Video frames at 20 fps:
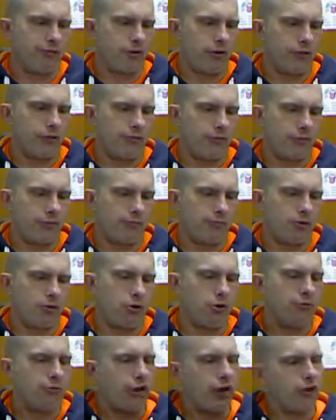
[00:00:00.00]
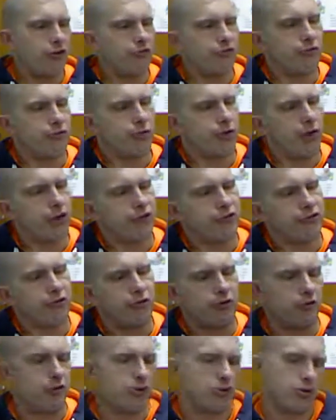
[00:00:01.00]
Make it solve the poem as you
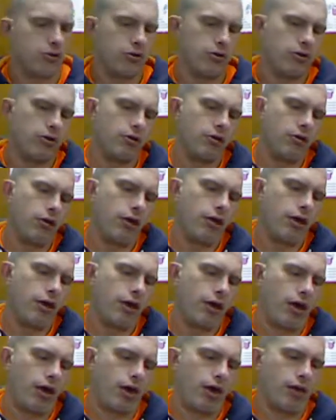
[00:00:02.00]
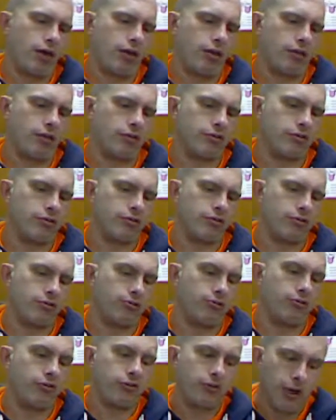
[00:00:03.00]
answer. And
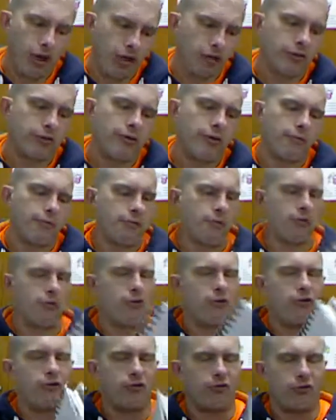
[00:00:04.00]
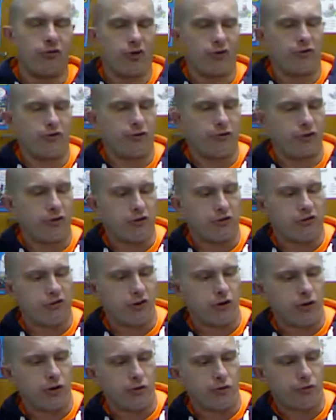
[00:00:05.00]
you should not look up the word in the glossary
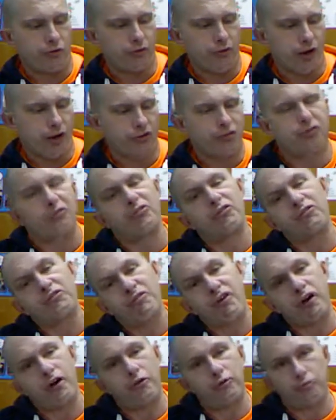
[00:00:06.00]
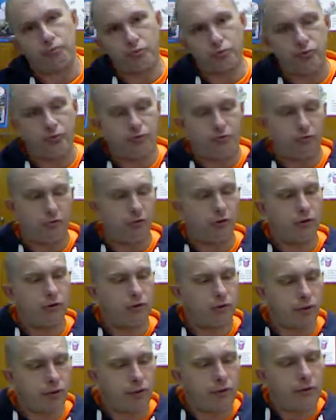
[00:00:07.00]
dictionary. Of course, I just defined rue for
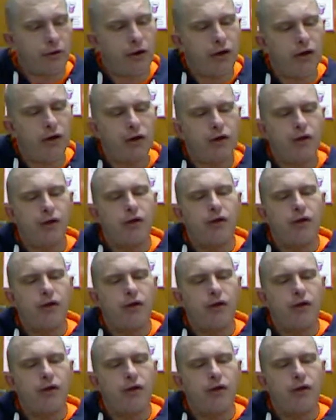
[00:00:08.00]
you anyway.